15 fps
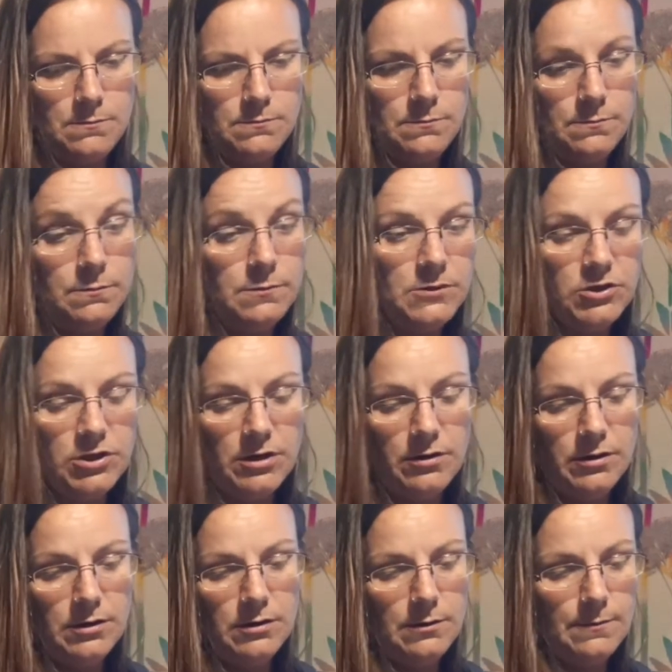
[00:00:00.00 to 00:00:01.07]
The
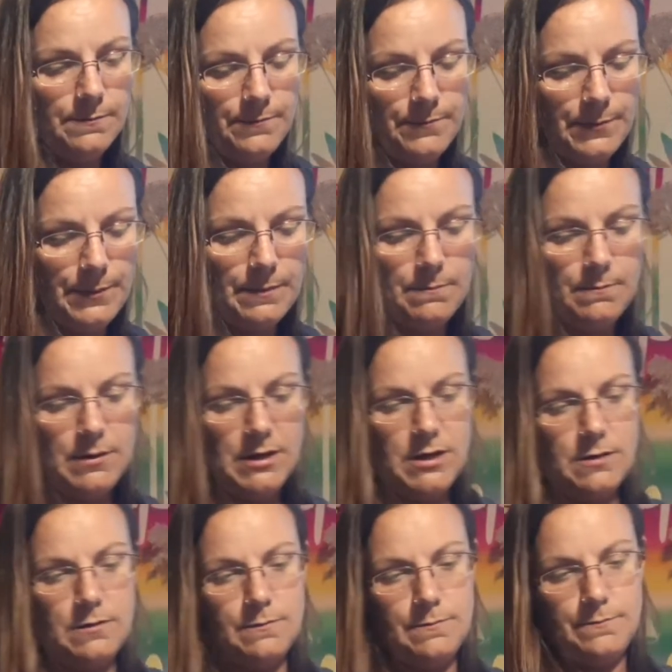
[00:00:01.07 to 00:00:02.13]
Chariot. Man,
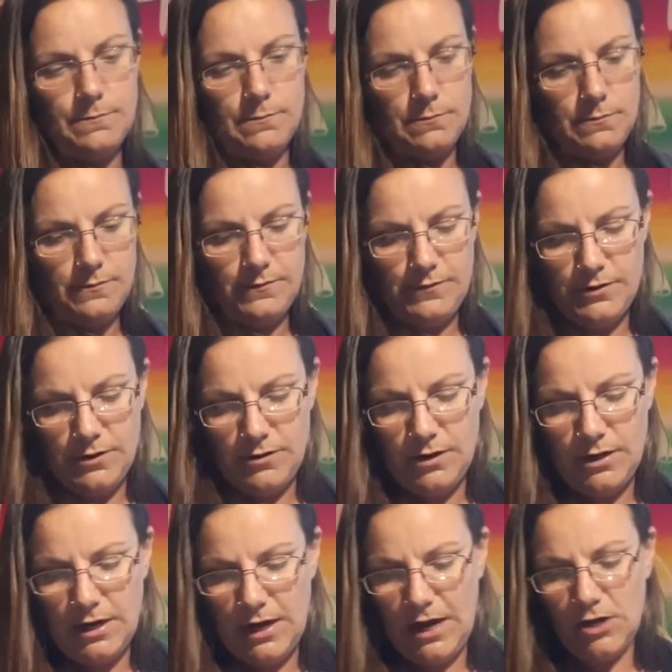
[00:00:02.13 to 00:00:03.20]
very
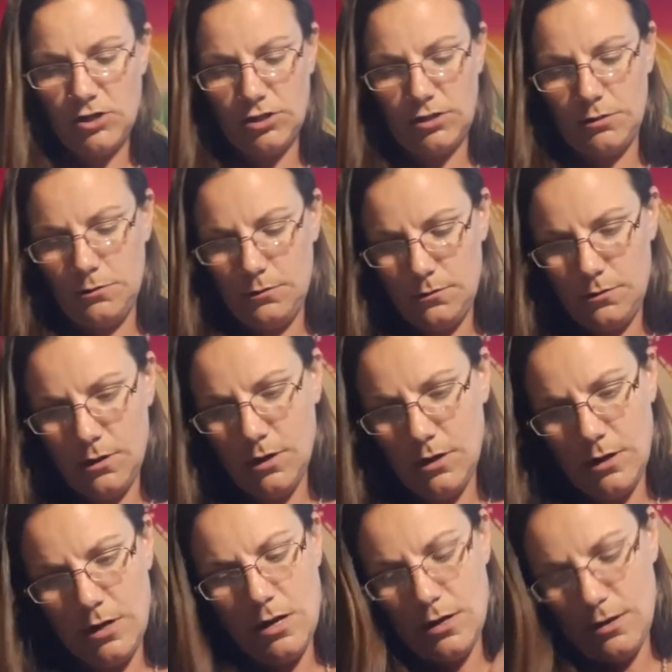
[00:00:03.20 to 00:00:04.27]
action.
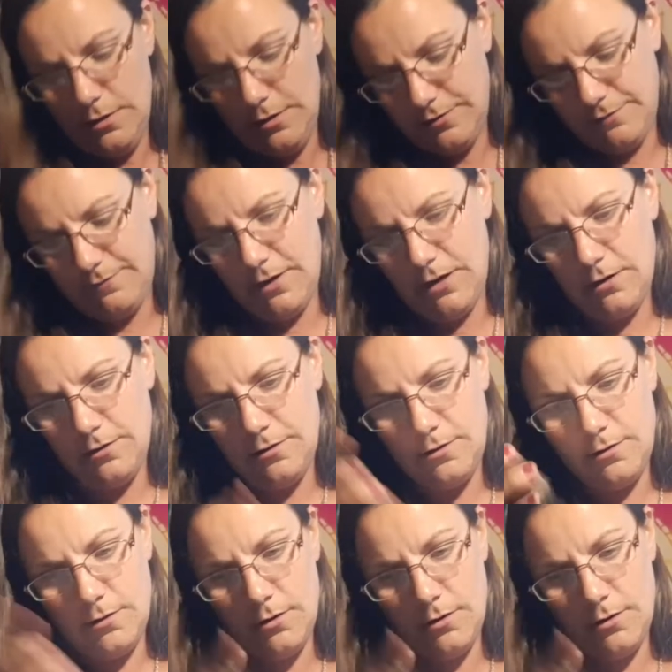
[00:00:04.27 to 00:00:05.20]
Lots of air.